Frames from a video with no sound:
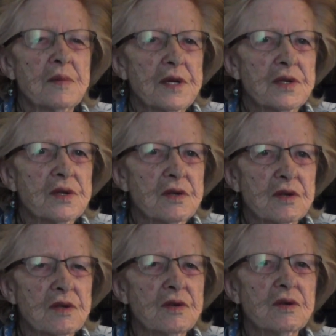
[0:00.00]

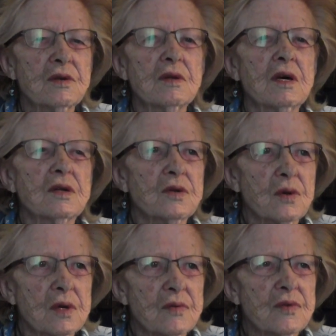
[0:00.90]
businesses and that
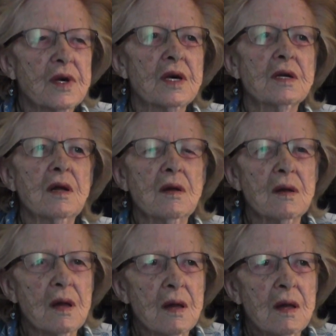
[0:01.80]
sort of
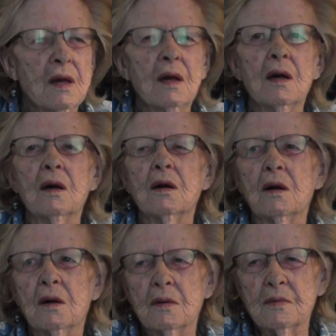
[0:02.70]
thing.
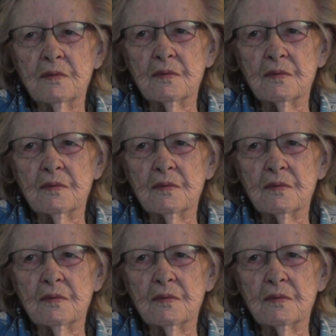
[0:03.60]
Uh,